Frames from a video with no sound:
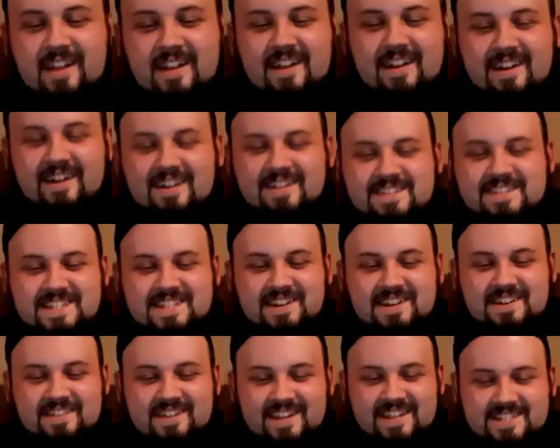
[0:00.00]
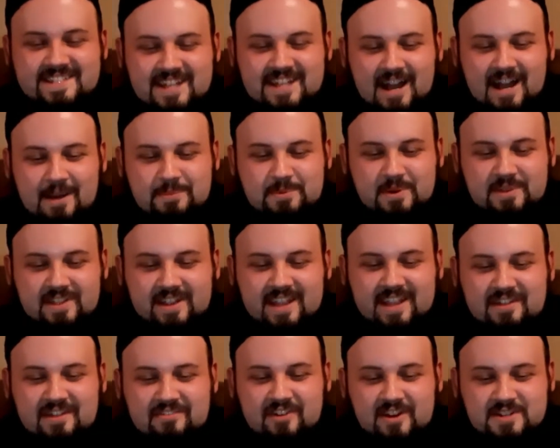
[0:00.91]
Until he topped with it and
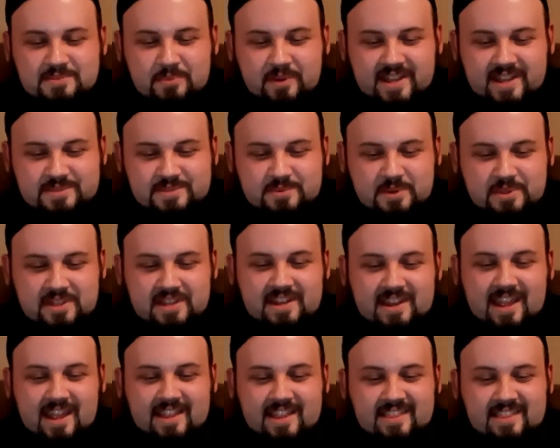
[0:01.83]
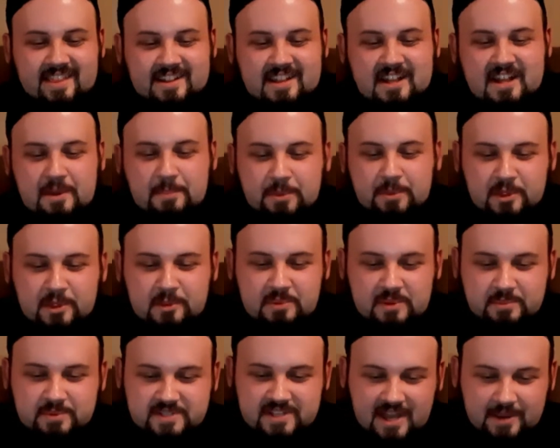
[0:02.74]
got first place with it, and like a couple other
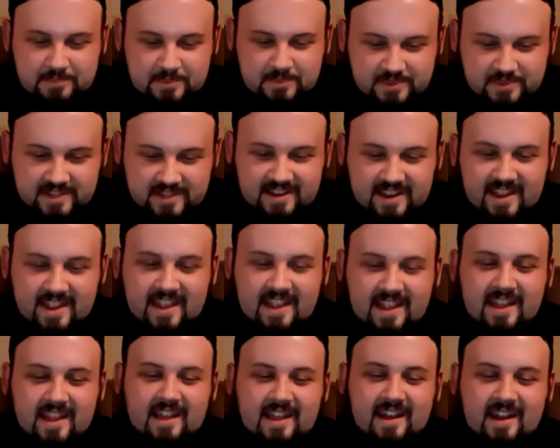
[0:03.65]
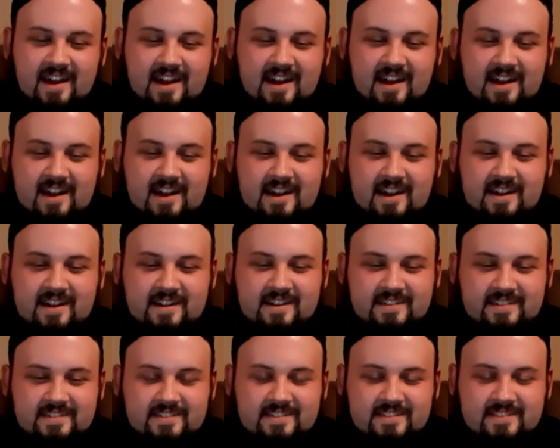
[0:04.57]
people topped with it,
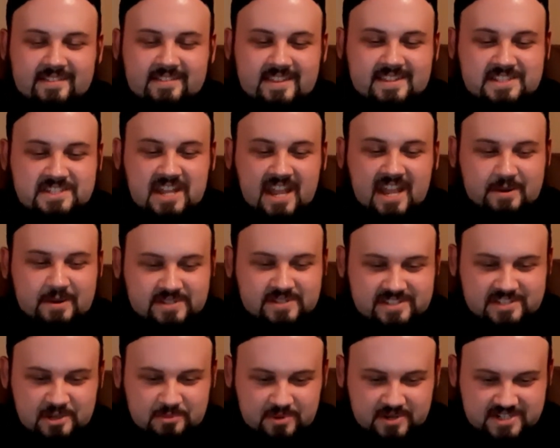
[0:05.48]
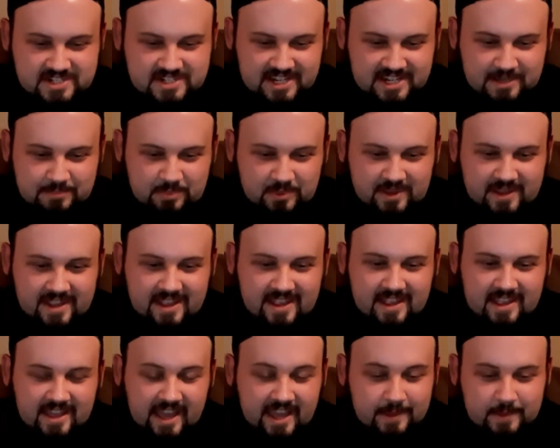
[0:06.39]
this deck was super cheap,
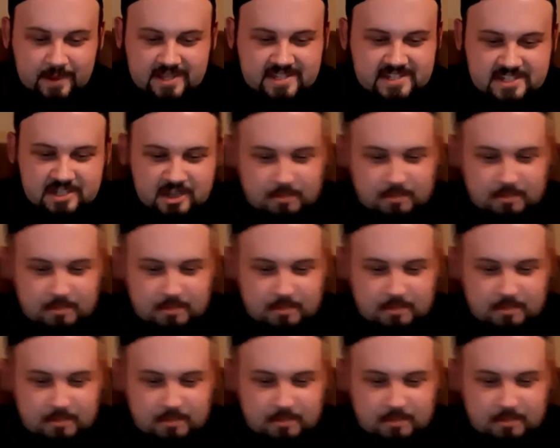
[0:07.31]
and it's still,